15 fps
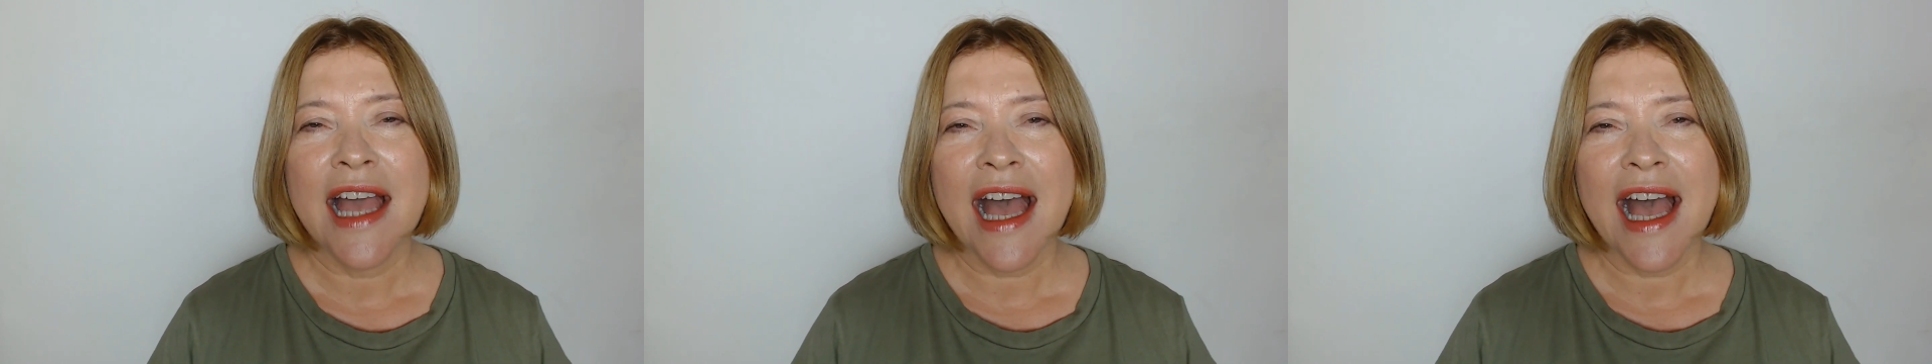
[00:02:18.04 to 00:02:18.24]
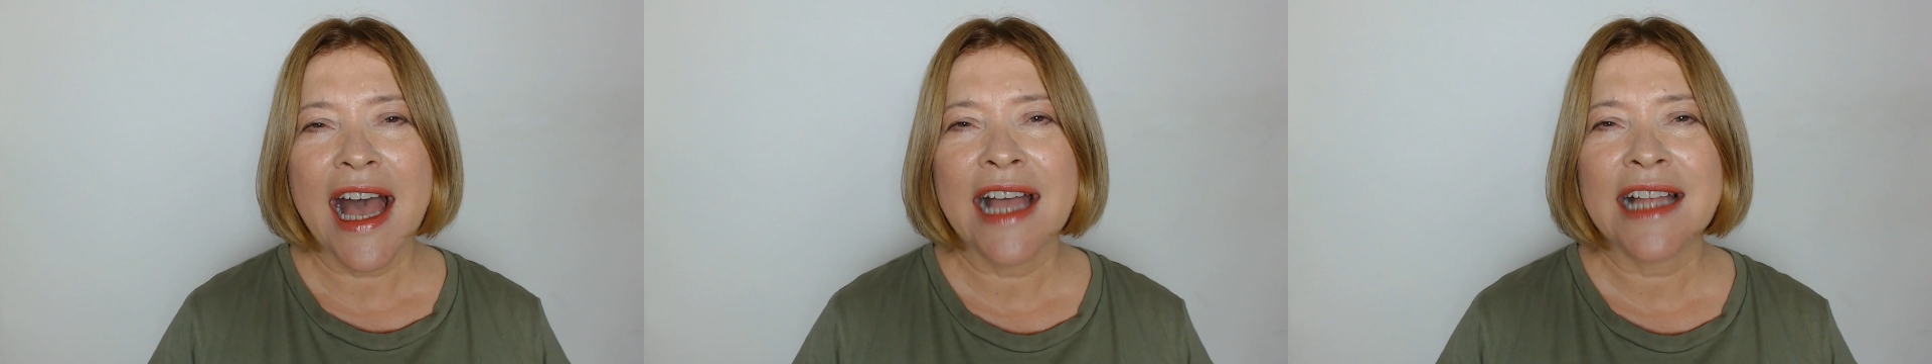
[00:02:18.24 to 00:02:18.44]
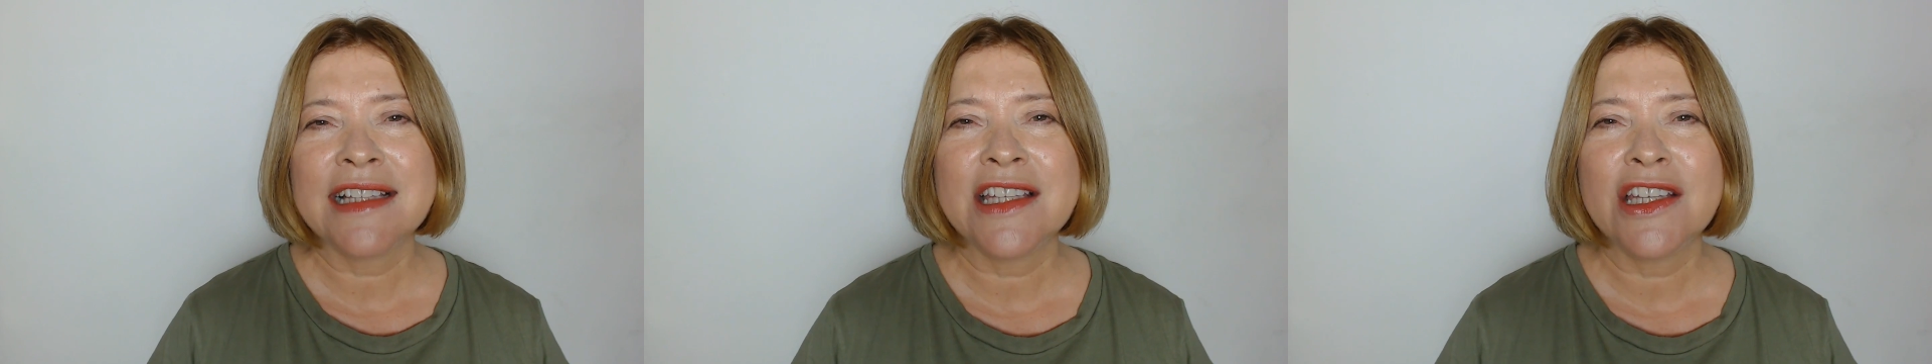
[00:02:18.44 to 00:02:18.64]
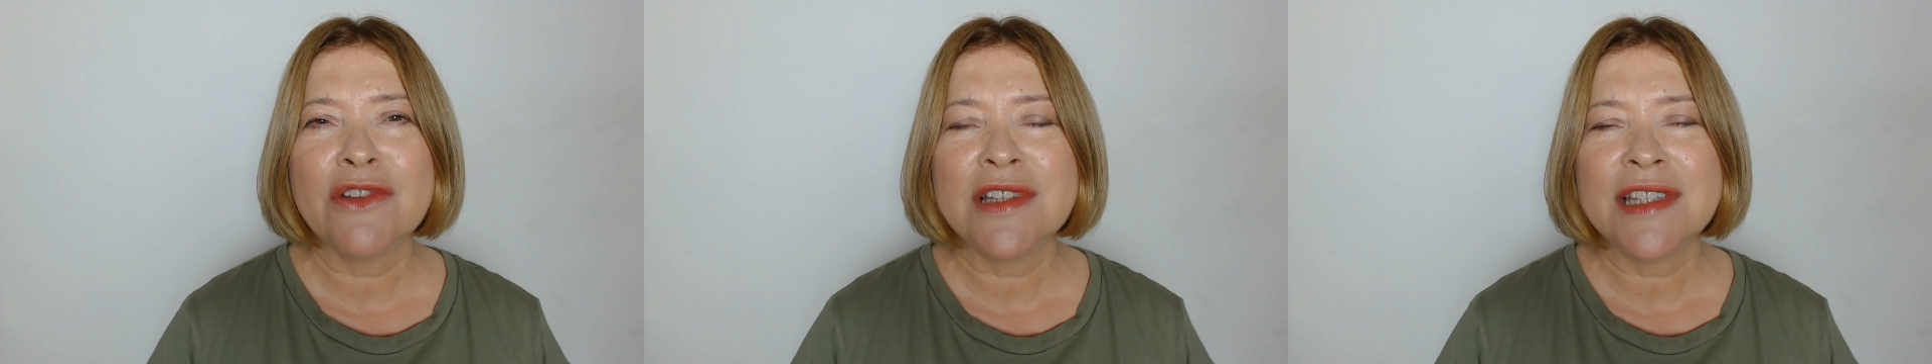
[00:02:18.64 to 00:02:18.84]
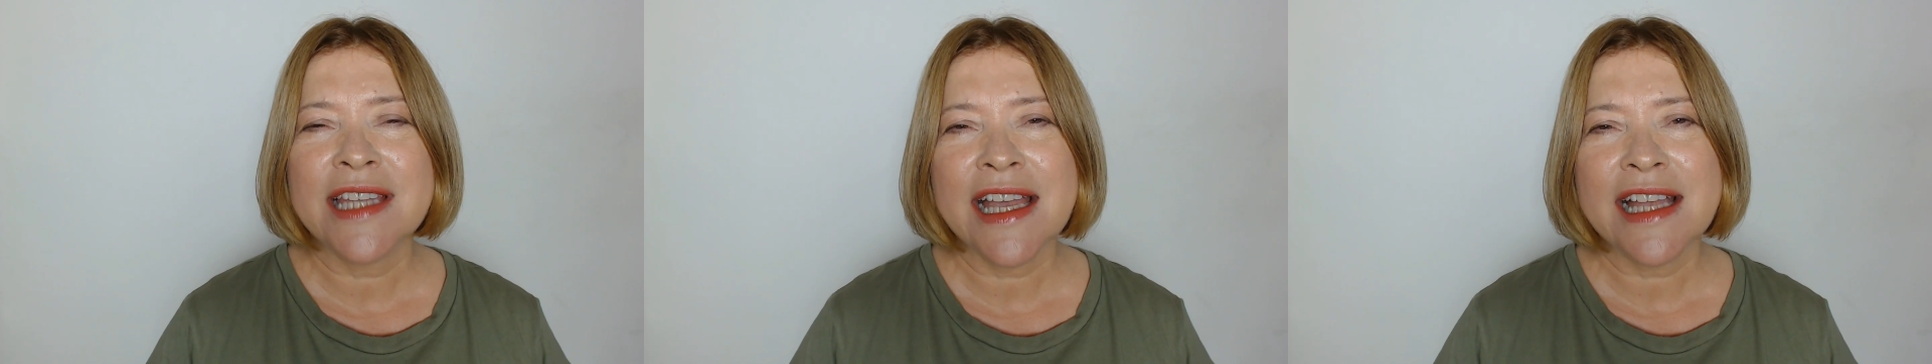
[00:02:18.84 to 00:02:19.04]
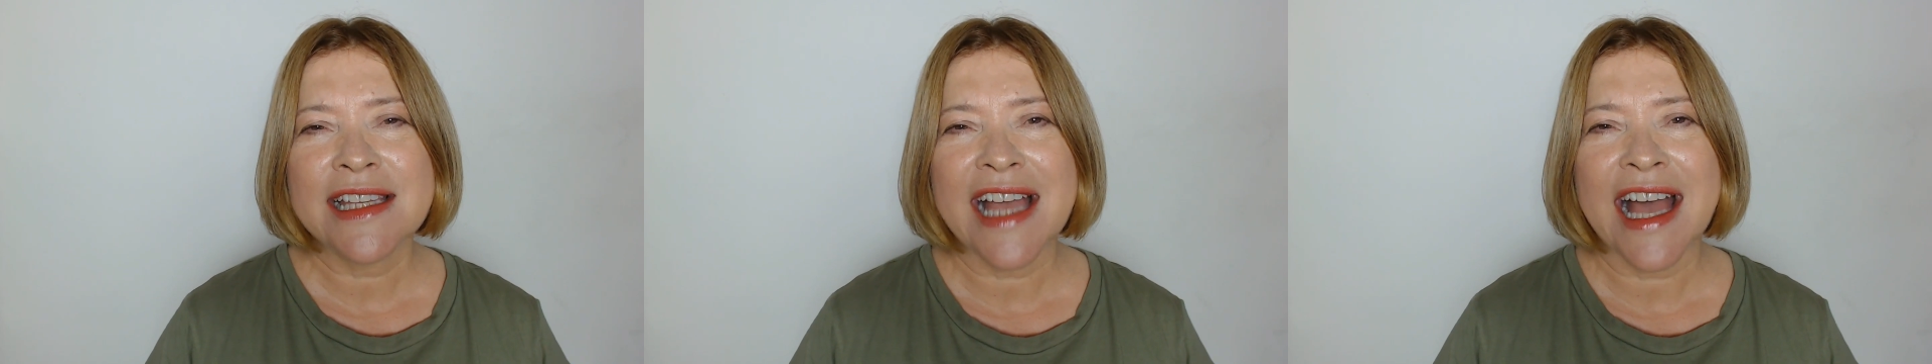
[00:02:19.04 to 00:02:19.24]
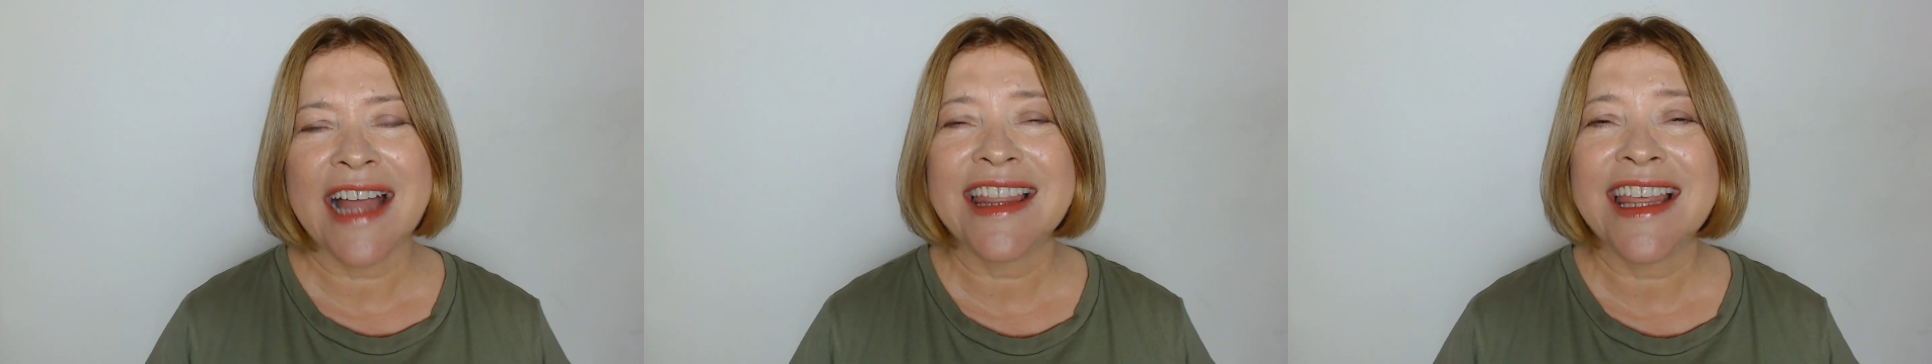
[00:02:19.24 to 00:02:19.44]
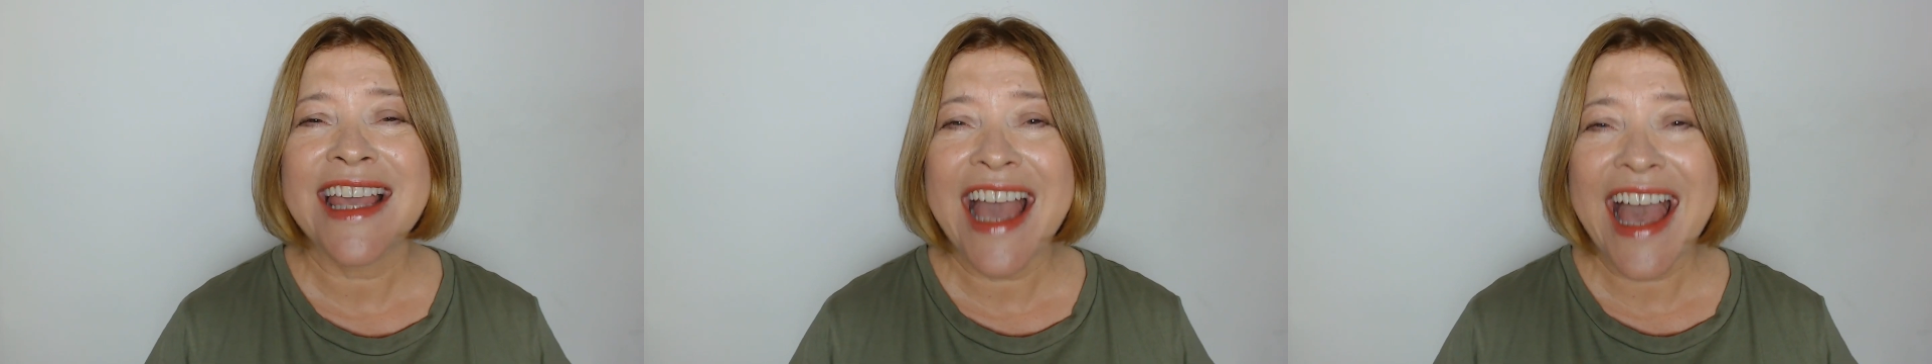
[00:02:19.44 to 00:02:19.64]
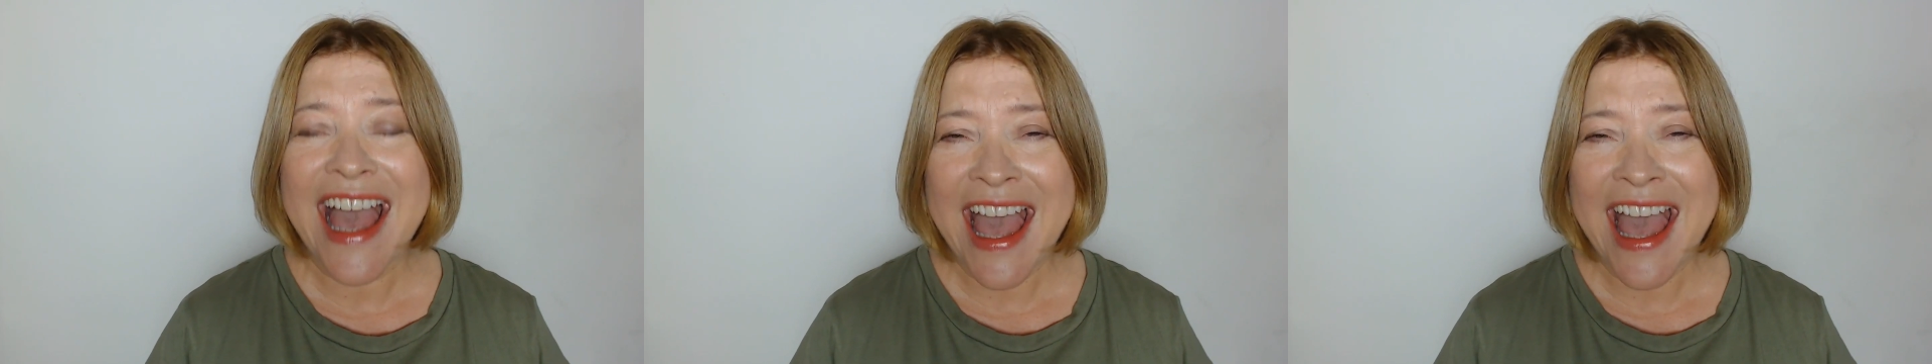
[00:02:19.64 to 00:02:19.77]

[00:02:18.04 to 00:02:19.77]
And you see it at the